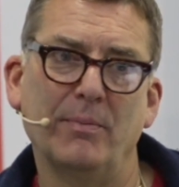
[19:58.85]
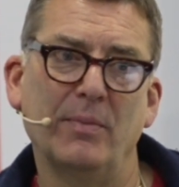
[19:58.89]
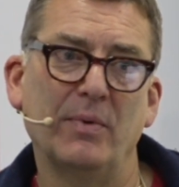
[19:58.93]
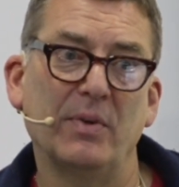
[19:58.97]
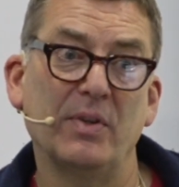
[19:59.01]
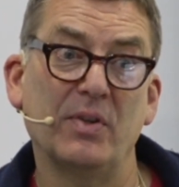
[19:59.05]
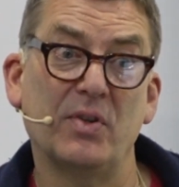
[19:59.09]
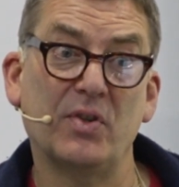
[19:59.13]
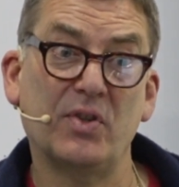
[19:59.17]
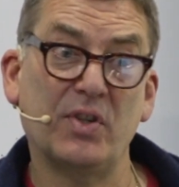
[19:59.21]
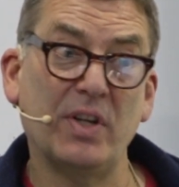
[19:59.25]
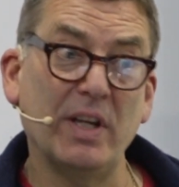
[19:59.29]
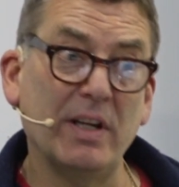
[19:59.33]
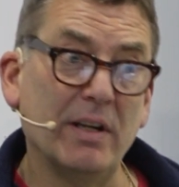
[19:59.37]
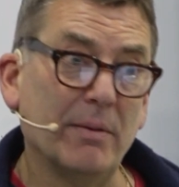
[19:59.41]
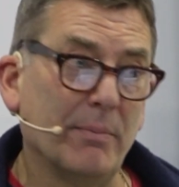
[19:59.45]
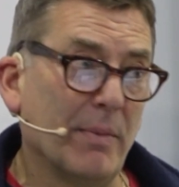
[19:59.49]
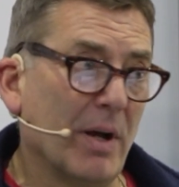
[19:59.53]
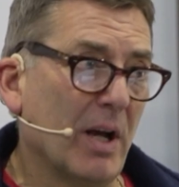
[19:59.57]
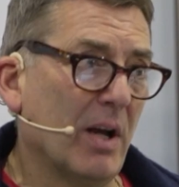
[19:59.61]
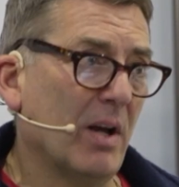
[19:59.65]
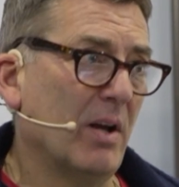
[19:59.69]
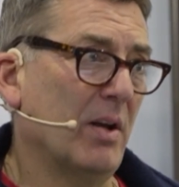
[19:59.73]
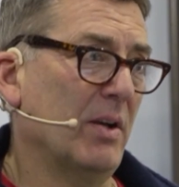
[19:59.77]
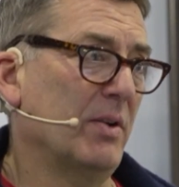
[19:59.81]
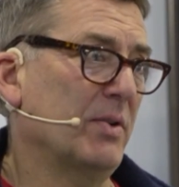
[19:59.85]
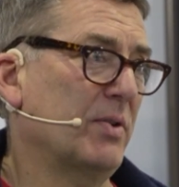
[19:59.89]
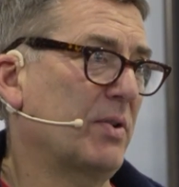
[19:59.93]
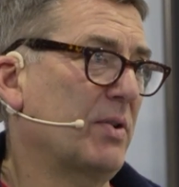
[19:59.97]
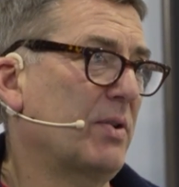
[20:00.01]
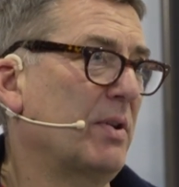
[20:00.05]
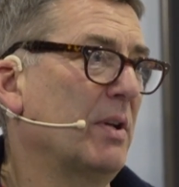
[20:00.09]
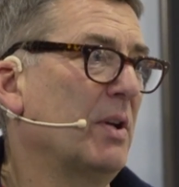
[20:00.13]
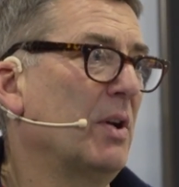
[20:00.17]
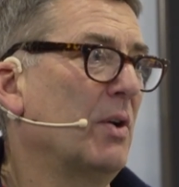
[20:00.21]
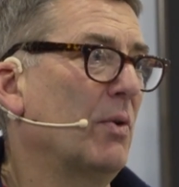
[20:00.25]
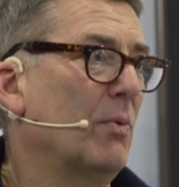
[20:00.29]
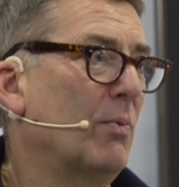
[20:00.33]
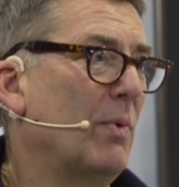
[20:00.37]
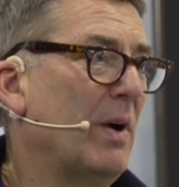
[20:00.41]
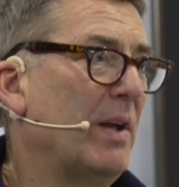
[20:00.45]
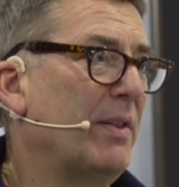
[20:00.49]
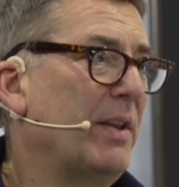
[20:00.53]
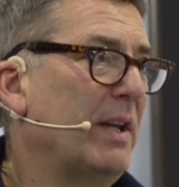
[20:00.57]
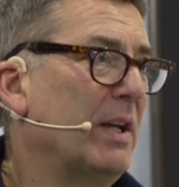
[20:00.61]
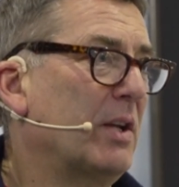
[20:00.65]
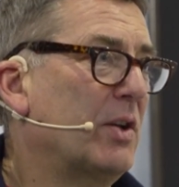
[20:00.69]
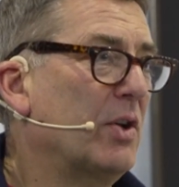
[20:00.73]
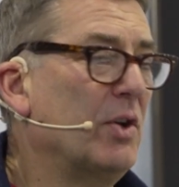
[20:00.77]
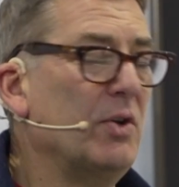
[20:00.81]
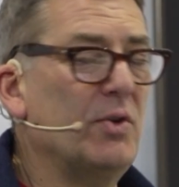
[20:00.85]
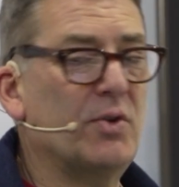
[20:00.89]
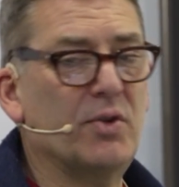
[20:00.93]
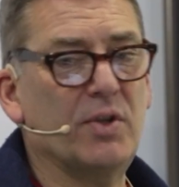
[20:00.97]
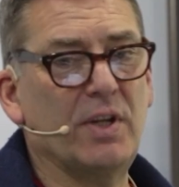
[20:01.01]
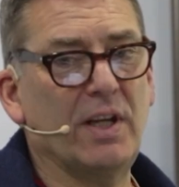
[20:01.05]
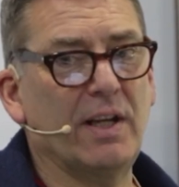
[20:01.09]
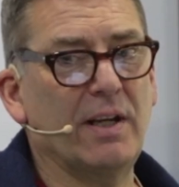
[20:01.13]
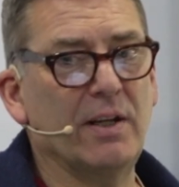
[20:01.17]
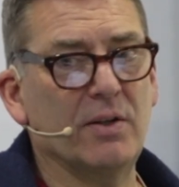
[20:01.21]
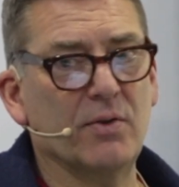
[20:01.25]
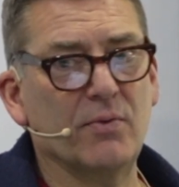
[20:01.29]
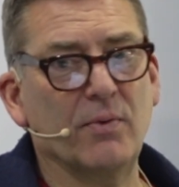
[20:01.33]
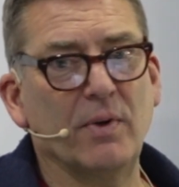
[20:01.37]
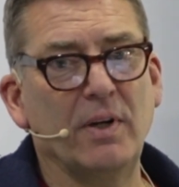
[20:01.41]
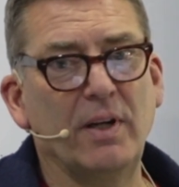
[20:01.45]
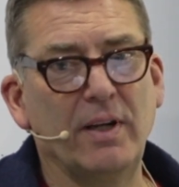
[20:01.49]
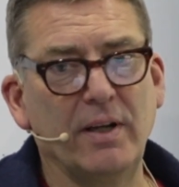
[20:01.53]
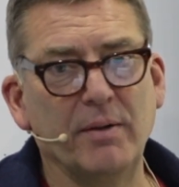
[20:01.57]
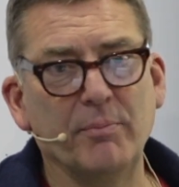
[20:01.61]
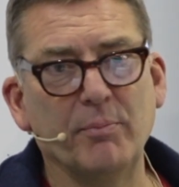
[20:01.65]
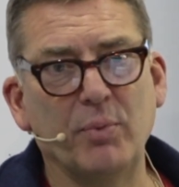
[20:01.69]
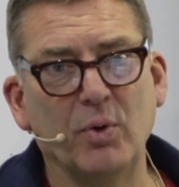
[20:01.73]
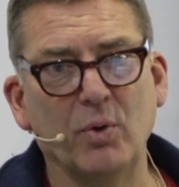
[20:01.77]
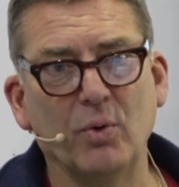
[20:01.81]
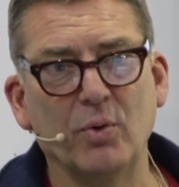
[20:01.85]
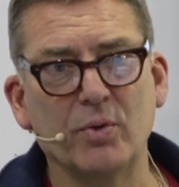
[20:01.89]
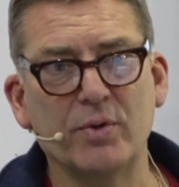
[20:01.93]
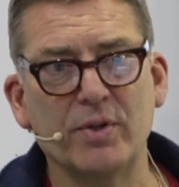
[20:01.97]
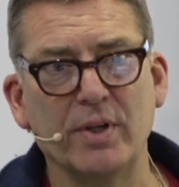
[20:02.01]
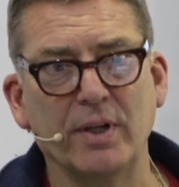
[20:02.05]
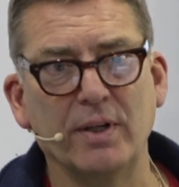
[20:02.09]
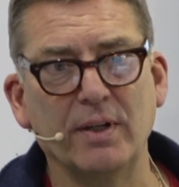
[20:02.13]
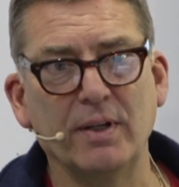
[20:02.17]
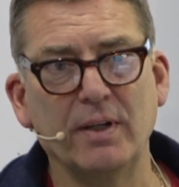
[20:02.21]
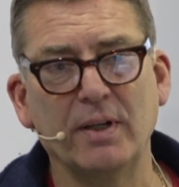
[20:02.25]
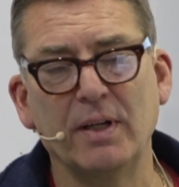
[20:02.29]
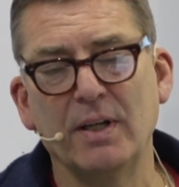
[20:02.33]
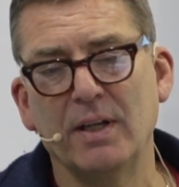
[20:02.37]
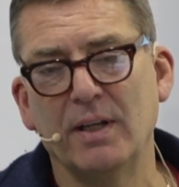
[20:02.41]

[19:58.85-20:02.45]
cinemas, where the acoustic is really important.